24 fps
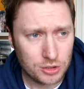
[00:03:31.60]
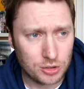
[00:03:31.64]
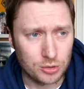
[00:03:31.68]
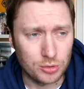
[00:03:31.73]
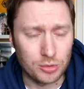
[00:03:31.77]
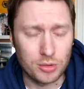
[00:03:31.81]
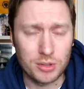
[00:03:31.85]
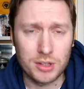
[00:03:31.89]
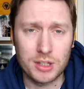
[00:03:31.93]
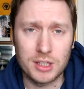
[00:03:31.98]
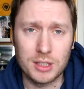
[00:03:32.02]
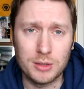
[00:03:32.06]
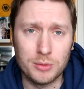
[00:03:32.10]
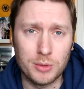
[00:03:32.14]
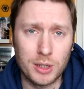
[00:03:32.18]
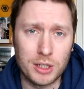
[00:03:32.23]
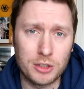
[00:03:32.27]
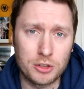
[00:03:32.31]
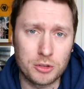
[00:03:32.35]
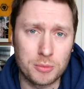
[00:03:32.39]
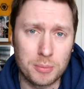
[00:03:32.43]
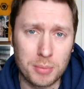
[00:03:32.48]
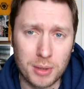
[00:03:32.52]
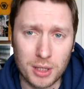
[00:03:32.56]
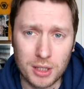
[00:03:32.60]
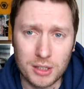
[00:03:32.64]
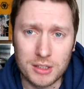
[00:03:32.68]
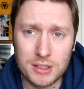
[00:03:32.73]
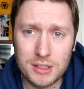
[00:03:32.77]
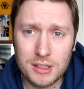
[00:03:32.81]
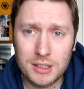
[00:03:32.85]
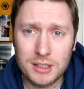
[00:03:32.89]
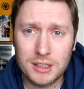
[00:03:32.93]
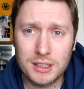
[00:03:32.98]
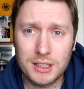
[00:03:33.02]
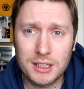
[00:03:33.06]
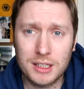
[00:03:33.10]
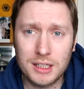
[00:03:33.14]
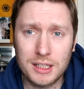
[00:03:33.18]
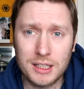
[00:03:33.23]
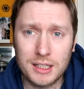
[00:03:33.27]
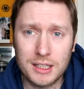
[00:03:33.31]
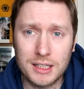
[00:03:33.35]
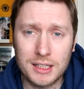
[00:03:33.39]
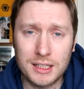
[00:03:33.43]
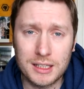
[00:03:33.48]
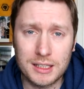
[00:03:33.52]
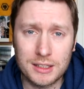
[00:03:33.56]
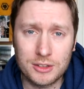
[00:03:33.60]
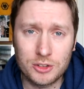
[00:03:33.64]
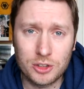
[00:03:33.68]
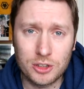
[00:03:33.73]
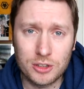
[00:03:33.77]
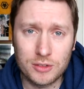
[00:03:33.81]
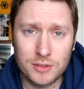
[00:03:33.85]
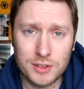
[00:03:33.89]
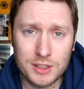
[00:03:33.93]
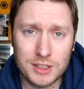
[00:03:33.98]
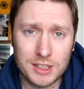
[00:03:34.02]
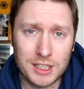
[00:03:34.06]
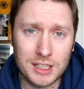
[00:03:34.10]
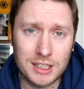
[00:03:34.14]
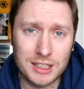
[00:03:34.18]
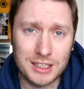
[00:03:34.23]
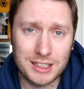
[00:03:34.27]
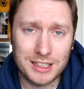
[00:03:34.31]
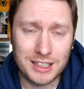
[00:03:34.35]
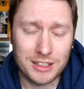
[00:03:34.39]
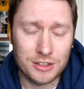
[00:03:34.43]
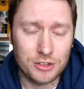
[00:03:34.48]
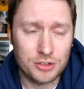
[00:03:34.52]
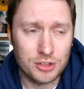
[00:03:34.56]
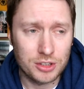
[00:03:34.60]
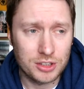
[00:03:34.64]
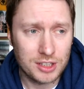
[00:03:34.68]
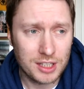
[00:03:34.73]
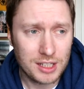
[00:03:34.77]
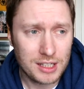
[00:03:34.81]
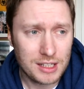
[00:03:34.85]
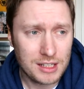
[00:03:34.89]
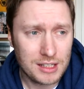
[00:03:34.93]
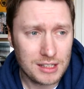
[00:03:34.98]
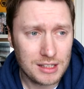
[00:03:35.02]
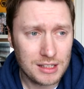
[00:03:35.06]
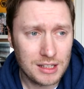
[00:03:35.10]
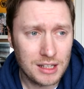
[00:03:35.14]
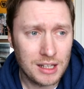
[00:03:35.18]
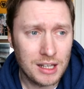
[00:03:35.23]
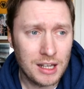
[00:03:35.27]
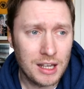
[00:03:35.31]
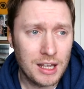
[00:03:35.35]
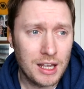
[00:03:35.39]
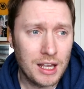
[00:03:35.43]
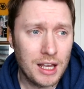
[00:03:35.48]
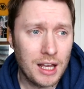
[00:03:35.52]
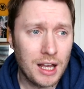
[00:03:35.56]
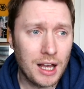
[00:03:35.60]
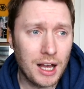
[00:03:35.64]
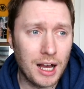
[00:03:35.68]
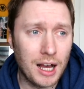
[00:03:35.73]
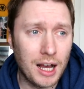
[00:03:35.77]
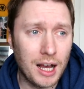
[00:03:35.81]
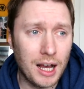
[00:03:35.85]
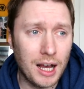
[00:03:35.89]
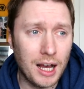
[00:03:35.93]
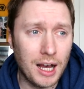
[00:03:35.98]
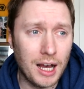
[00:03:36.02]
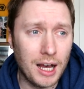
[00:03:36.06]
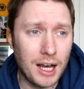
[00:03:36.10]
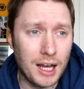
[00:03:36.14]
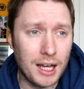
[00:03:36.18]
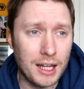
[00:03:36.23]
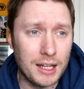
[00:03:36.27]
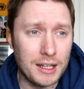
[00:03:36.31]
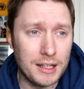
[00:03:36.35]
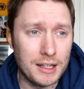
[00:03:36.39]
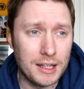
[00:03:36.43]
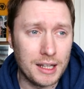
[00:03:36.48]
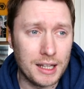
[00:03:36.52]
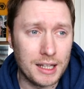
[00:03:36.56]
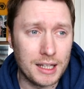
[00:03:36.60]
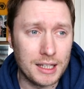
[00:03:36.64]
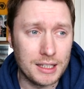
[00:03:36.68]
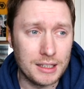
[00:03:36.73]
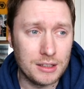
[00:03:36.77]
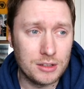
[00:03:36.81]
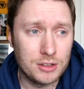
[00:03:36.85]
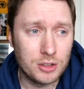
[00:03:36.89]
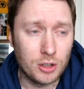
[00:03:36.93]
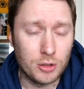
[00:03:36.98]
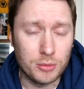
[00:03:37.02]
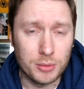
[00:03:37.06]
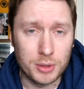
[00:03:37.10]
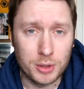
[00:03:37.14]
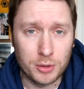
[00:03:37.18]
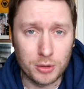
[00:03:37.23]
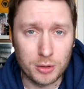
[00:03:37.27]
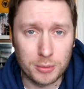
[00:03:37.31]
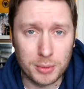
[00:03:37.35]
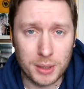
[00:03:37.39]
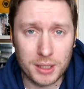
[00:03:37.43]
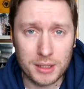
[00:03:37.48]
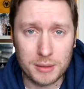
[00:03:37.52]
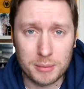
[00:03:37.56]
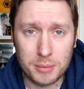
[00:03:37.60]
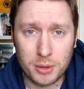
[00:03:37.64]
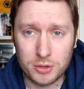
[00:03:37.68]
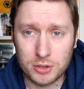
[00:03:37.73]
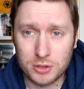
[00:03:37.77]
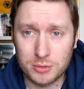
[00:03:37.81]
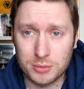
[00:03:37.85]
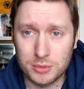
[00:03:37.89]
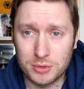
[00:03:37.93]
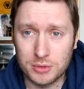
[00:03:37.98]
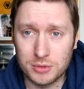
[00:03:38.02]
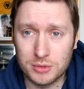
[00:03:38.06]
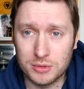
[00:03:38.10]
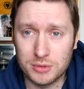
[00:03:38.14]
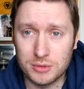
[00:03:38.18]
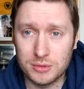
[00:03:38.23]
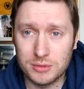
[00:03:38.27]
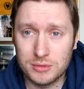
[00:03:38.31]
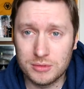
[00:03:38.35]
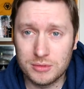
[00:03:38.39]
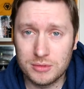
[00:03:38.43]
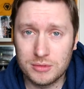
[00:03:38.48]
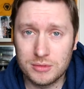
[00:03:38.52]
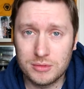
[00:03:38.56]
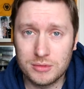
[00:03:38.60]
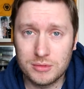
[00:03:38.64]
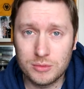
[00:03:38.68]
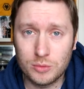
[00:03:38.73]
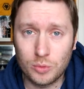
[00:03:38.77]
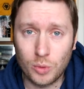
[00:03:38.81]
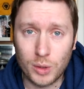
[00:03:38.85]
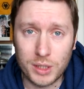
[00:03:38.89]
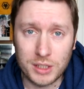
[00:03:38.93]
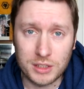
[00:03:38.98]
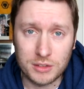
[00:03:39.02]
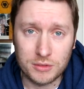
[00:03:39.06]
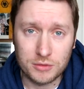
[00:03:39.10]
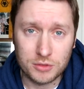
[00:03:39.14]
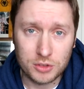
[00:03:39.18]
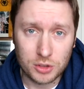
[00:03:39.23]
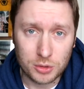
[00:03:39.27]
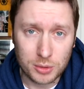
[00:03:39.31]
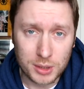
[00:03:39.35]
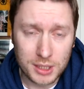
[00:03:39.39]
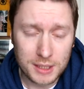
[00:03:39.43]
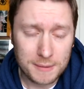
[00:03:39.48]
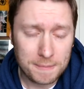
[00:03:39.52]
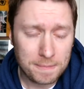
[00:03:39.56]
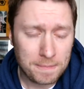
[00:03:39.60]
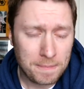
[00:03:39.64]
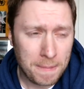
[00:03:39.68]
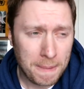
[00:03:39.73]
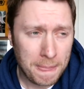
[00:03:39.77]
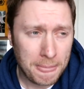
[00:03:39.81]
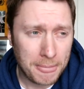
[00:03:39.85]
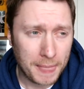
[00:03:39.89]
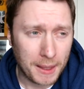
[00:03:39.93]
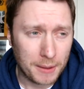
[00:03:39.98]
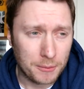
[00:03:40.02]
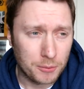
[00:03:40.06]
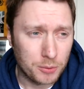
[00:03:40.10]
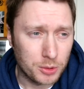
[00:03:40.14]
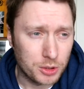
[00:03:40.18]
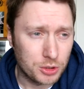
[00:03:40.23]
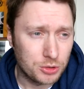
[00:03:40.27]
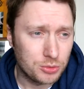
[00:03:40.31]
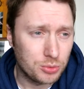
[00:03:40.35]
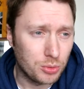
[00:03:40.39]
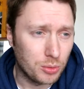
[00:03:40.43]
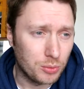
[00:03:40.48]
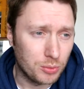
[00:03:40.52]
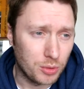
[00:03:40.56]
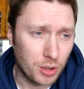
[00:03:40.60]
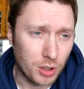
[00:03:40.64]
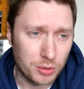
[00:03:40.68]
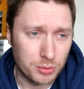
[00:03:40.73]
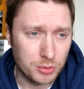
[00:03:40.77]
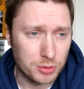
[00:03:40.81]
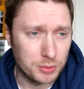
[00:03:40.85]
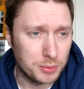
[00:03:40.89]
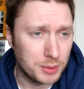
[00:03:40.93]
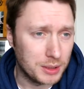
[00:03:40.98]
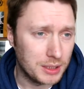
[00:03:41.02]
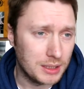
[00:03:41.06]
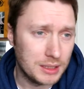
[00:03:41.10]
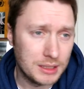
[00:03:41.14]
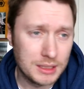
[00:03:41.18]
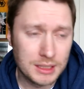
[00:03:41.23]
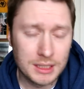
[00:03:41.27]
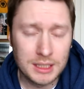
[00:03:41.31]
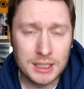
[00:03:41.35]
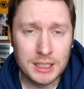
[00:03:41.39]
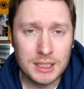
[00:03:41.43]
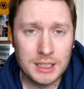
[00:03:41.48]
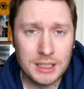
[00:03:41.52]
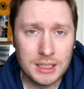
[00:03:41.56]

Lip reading: to the Welsh Blood Service in Llantrisant, and they told me all about the possible ways of doing it and which one I would be